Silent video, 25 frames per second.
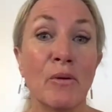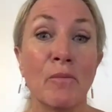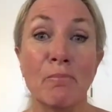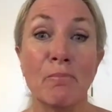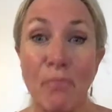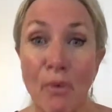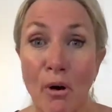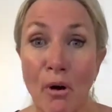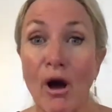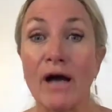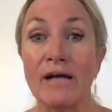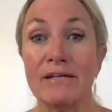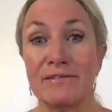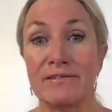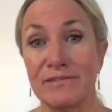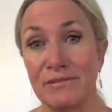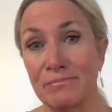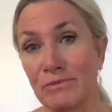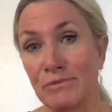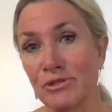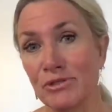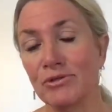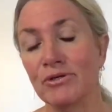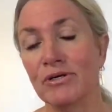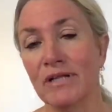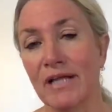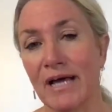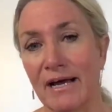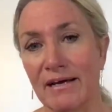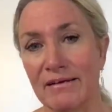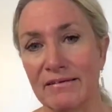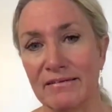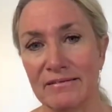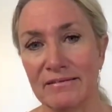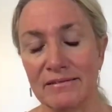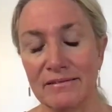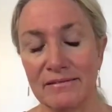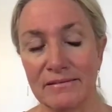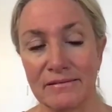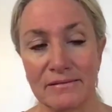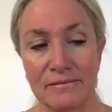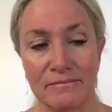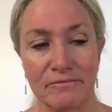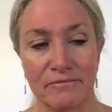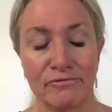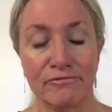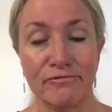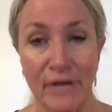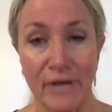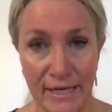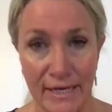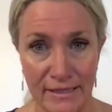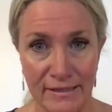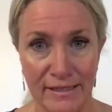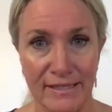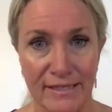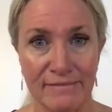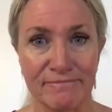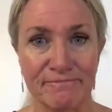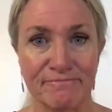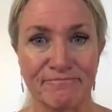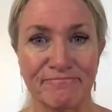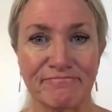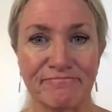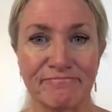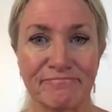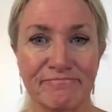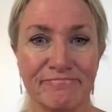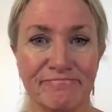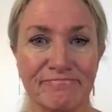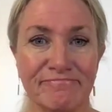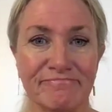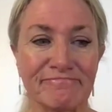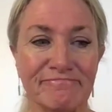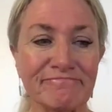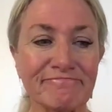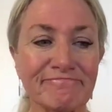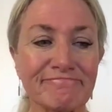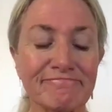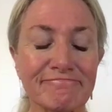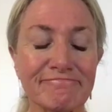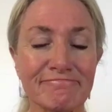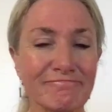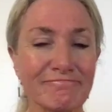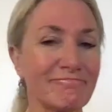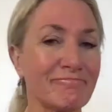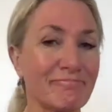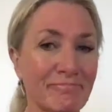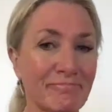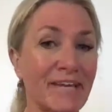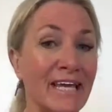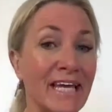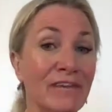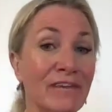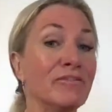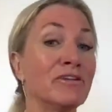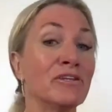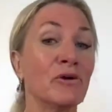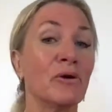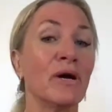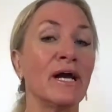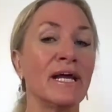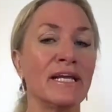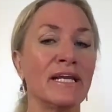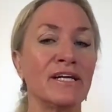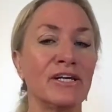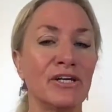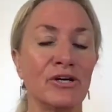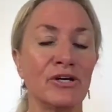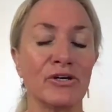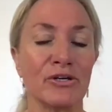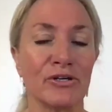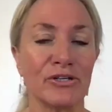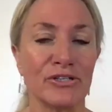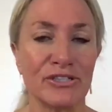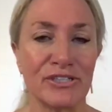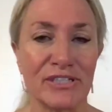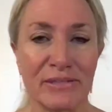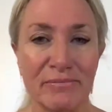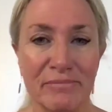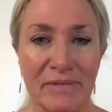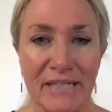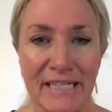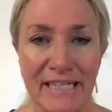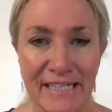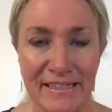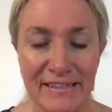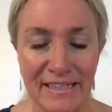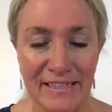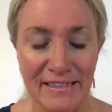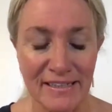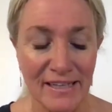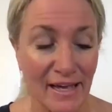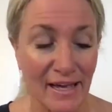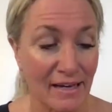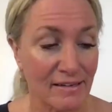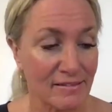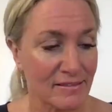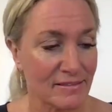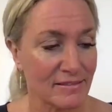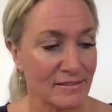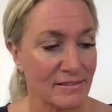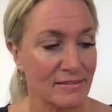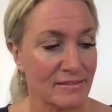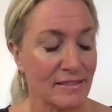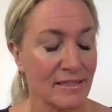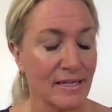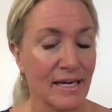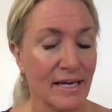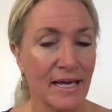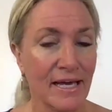bought some new glasses, finally, even though I'd encouraged him to get the glasses.